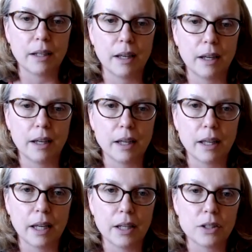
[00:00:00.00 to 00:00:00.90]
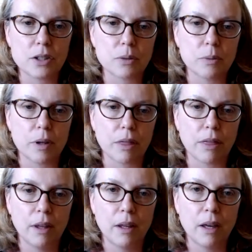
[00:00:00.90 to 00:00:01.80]
engaged with
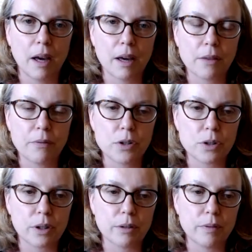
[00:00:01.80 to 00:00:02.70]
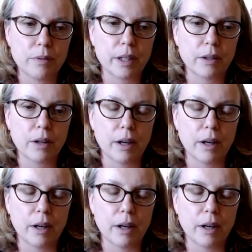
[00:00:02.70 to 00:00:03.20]
the future of funding